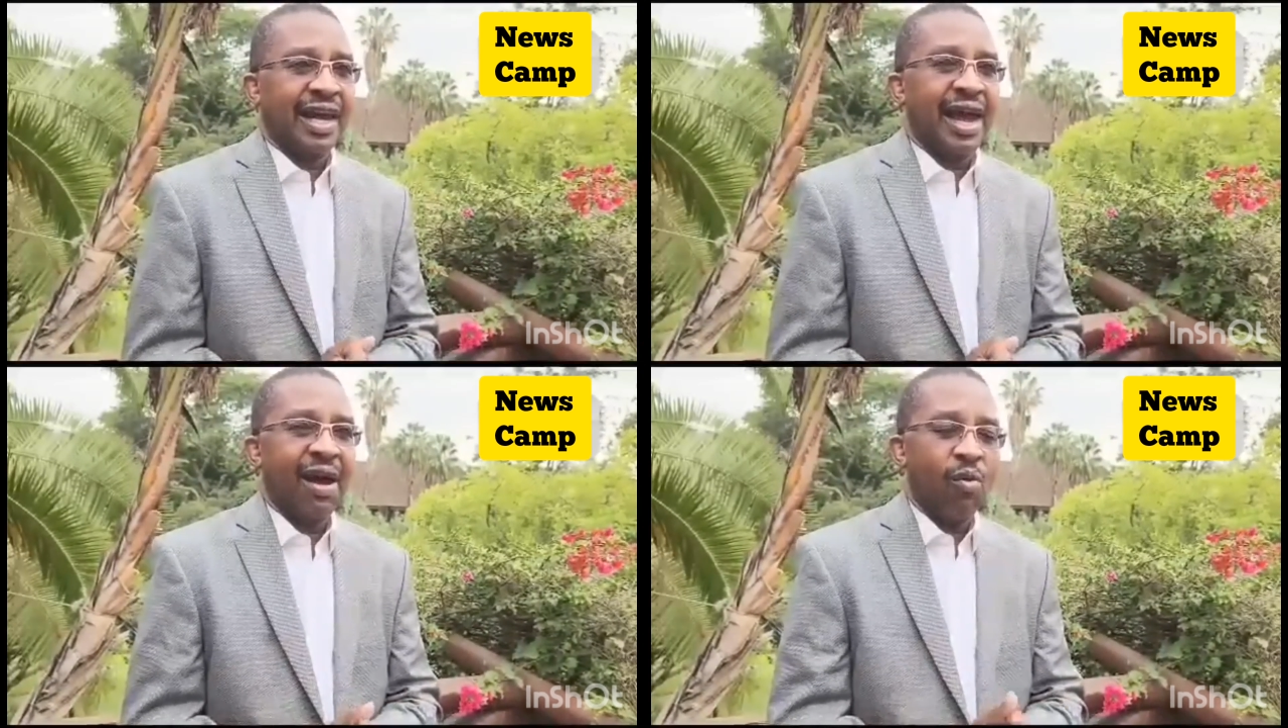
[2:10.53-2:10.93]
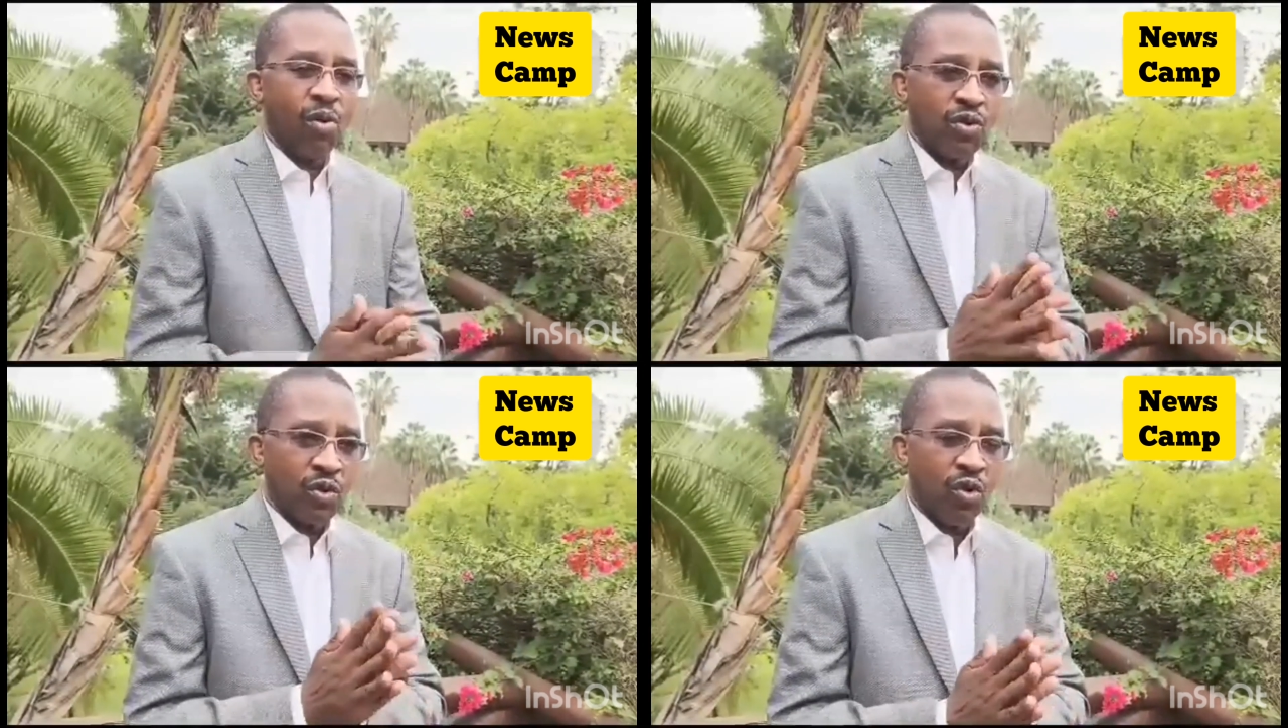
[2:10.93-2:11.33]
I
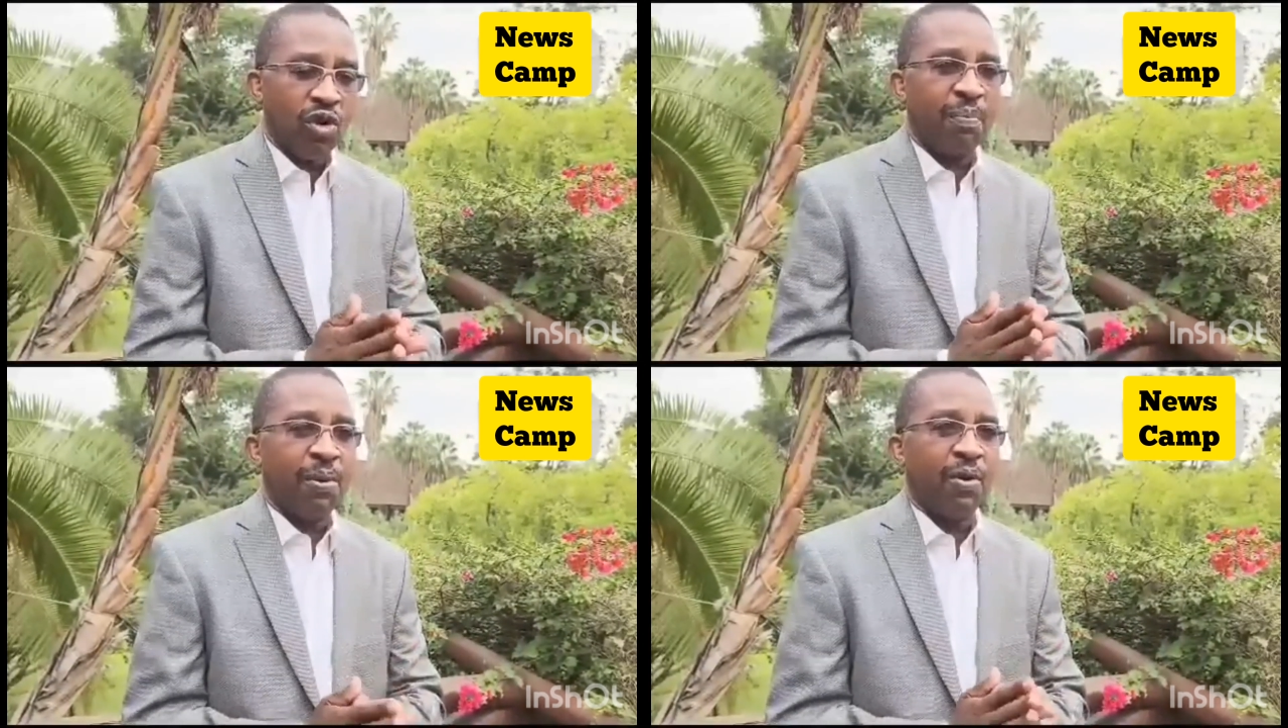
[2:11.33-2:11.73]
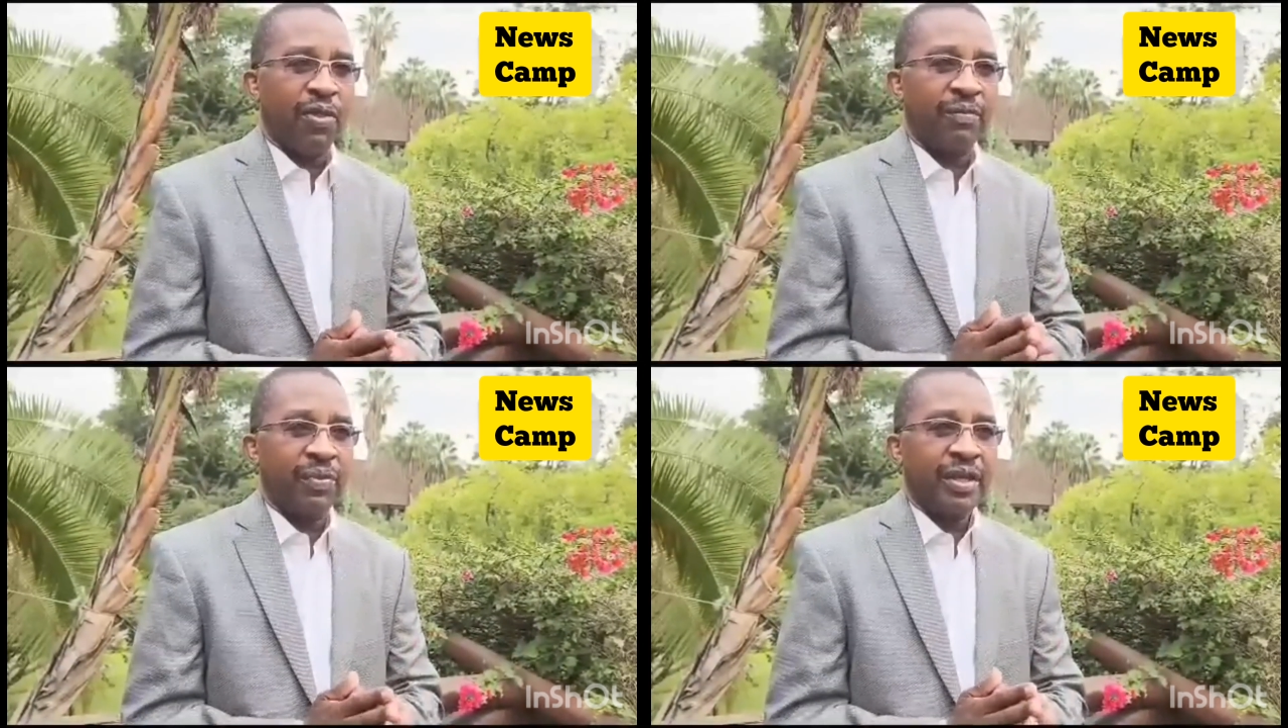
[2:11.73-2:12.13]
want to call upon
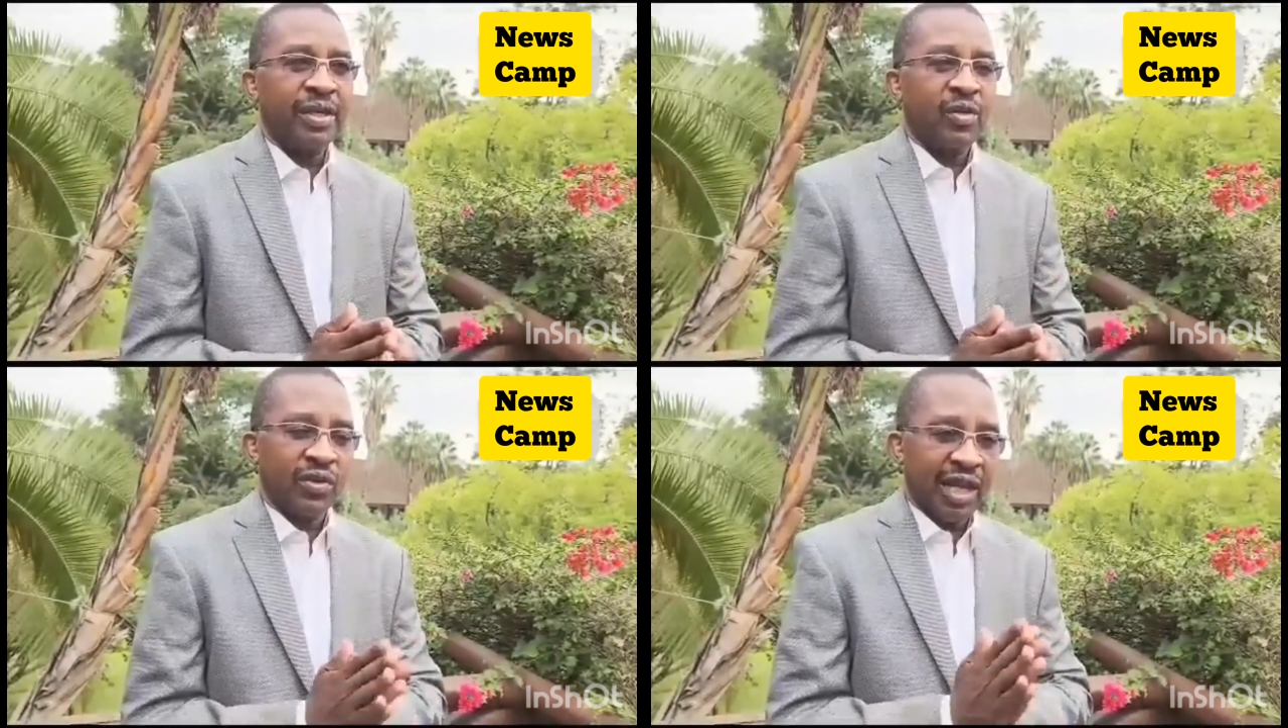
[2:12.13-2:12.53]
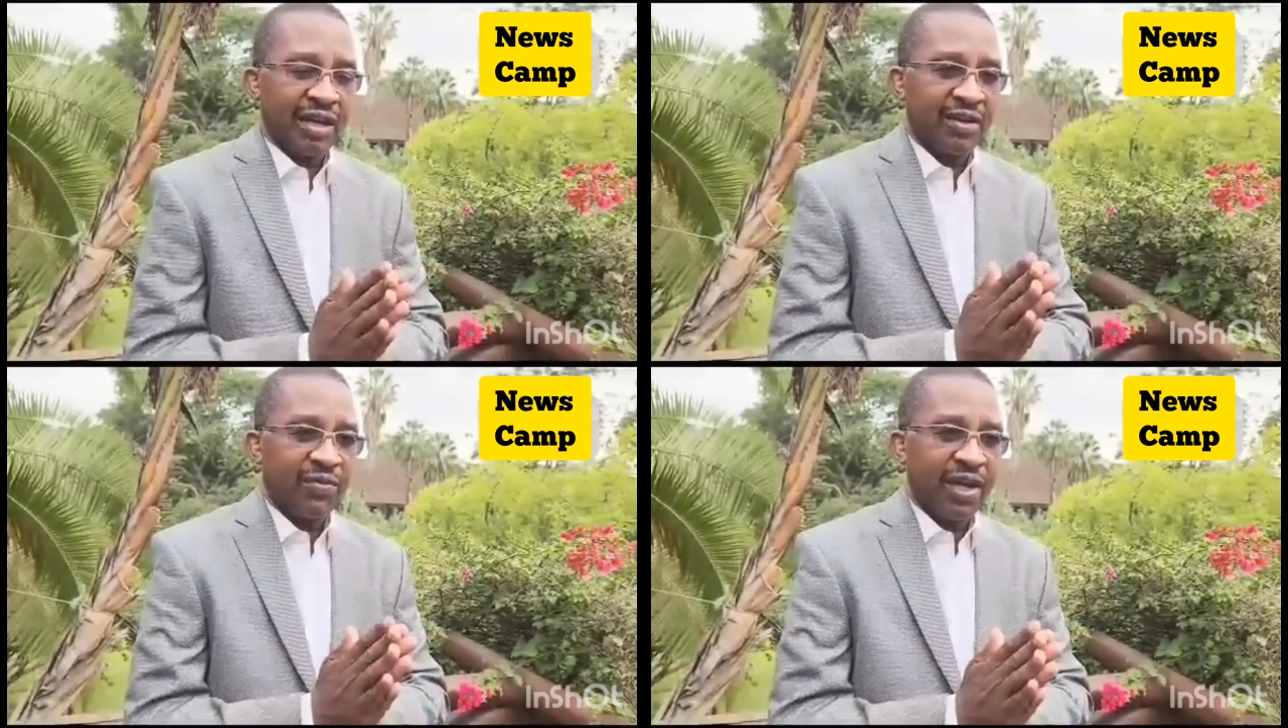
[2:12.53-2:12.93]
them to
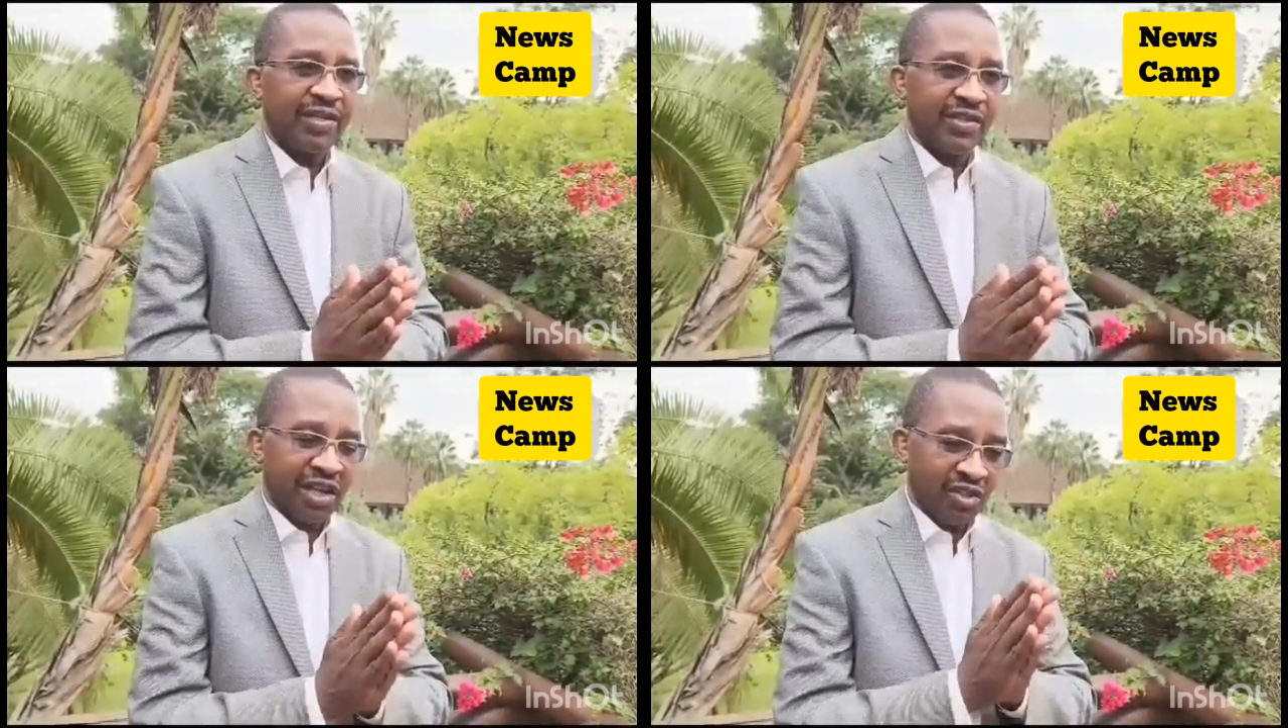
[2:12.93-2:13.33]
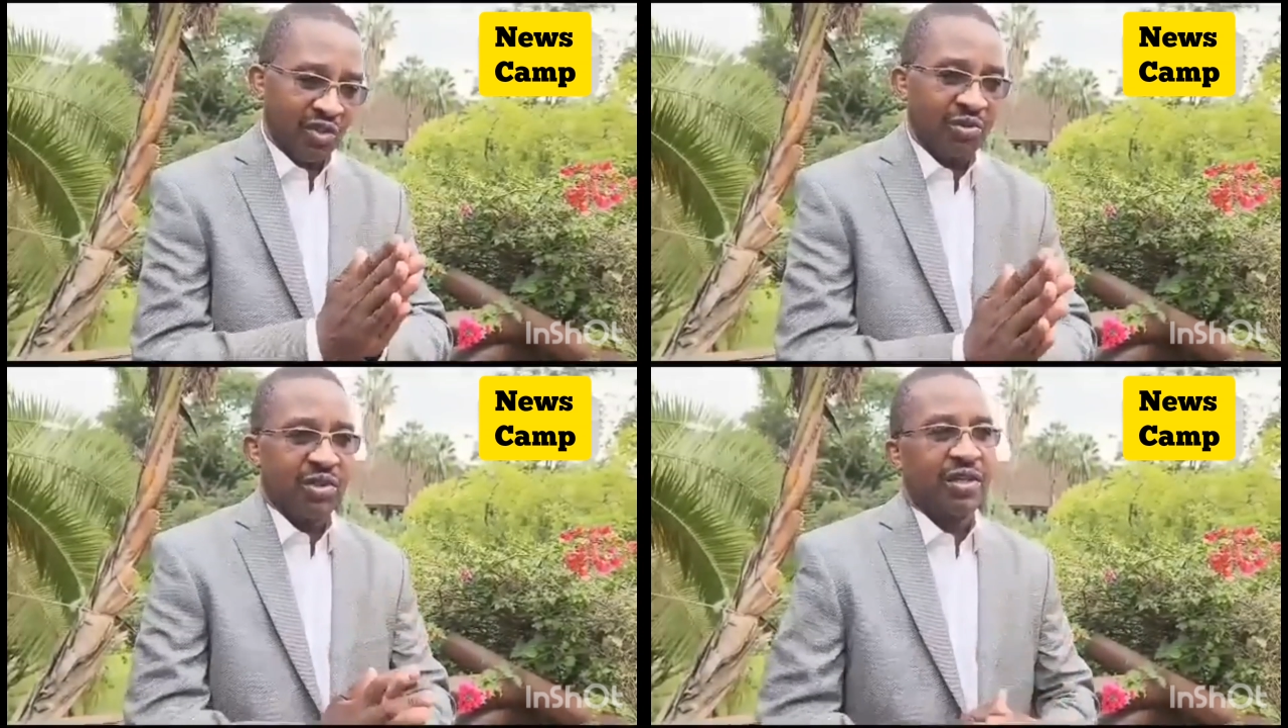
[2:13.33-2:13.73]
sacrifice their
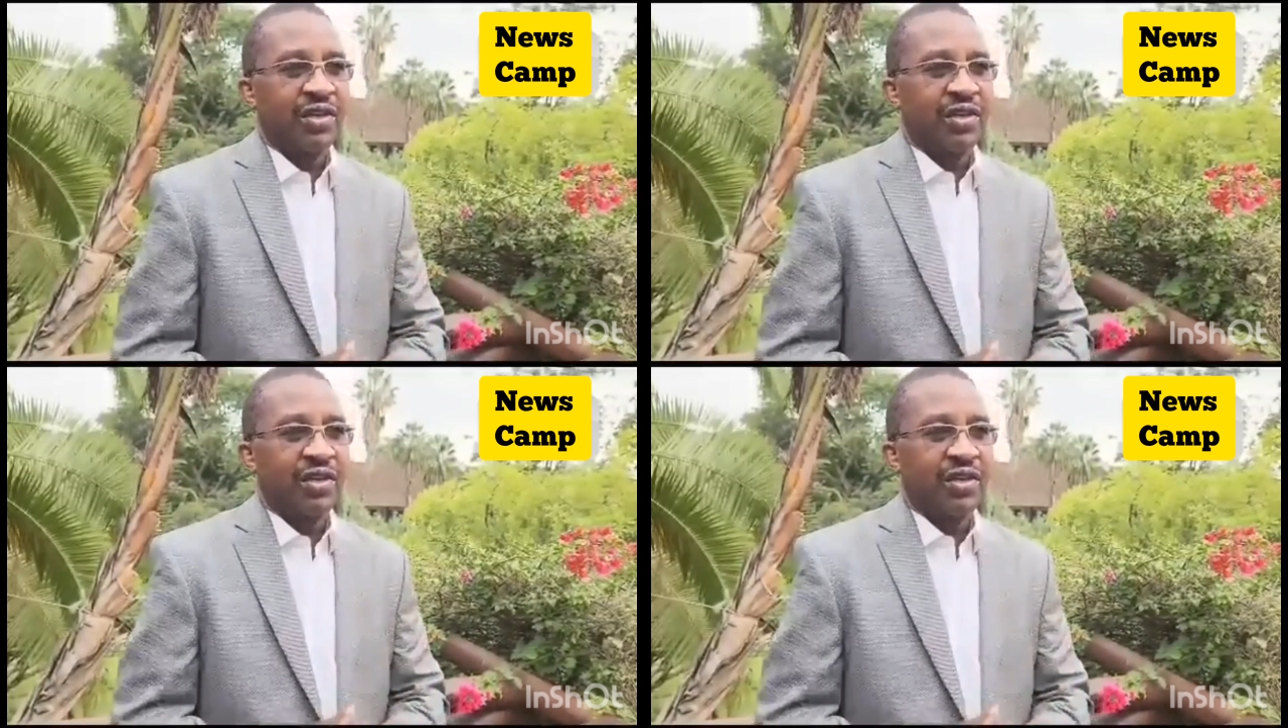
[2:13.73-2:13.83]
Tuesday